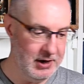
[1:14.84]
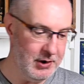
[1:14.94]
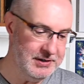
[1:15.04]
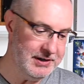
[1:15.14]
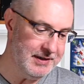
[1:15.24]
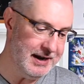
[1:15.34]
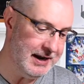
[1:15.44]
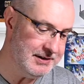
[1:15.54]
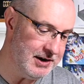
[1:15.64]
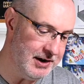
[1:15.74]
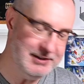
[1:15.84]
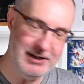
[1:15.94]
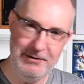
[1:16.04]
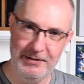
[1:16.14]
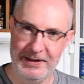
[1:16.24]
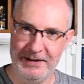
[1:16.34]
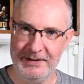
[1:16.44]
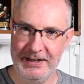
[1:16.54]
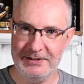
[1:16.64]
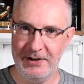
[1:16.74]
On the other hand, I don't think
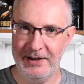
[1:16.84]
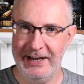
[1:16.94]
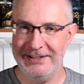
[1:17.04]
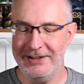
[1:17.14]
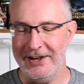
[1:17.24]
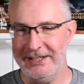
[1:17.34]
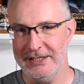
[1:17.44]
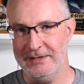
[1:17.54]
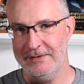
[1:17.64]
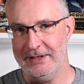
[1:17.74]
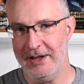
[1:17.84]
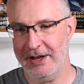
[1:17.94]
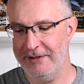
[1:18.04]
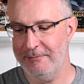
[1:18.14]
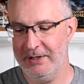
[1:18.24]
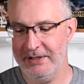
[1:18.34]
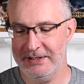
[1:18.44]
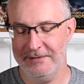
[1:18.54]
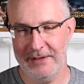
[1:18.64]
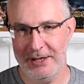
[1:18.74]
these are igniters for life, because
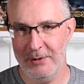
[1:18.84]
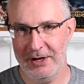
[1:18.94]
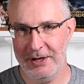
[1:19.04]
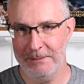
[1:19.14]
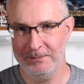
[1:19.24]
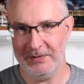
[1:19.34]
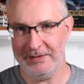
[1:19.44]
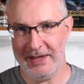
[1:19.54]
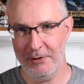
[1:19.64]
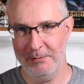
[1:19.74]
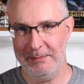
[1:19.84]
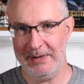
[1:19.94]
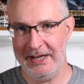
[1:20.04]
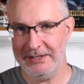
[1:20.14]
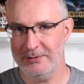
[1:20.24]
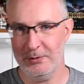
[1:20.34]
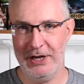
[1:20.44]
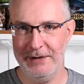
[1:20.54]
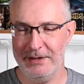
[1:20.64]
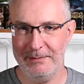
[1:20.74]
if they were, that would be blazoned all
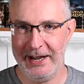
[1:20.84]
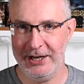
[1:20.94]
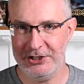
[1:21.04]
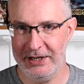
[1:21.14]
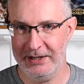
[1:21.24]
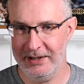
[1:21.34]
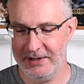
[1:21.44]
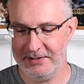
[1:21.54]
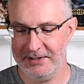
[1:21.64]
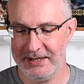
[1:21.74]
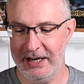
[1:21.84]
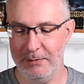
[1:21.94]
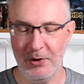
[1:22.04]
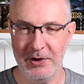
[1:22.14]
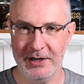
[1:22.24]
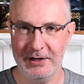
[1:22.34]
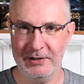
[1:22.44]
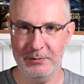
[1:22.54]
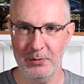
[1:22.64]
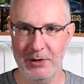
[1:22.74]
over the packaging as a selling point,
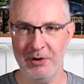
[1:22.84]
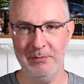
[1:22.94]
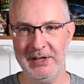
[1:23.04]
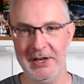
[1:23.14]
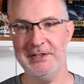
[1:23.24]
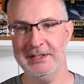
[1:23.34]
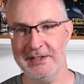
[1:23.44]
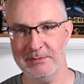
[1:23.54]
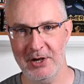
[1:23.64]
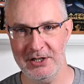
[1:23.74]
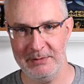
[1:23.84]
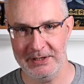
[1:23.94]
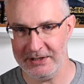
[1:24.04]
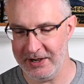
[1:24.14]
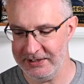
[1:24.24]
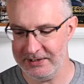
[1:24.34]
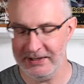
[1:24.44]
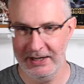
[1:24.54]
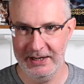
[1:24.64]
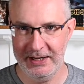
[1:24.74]
and we wouldn't be using disposable igniters
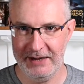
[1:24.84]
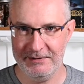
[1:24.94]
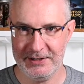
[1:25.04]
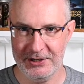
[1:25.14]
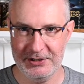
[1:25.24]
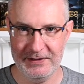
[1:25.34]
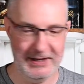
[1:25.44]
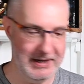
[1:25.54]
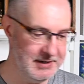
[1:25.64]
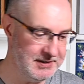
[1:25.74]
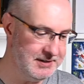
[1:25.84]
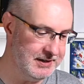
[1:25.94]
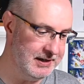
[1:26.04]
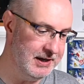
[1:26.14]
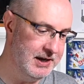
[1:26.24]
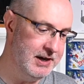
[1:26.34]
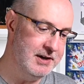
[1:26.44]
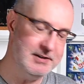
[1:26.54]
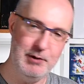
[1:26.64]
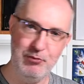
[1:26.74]
if such a thing existed.
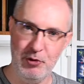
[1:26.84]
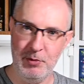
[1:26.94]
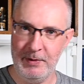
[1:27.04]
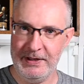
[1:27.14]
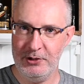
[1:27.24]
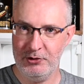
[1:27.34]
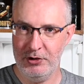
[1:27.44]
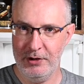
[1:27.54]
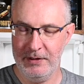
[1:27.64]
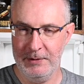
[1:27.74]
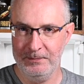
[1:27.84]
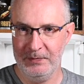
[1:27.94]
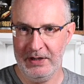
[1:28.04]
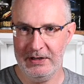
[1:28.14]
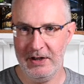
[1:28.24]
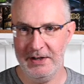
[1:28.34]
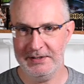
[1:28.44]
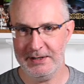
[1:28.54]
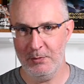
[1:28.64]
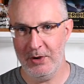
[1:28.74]
So probably the truth lies
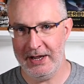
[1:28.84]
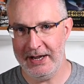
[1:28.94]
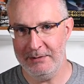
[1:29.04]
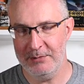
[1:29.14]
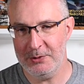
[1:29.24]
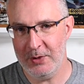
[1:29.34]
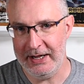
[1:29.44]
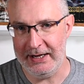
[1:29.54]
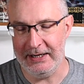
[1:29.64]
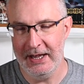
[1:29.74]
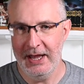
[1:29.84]
somewhere in between.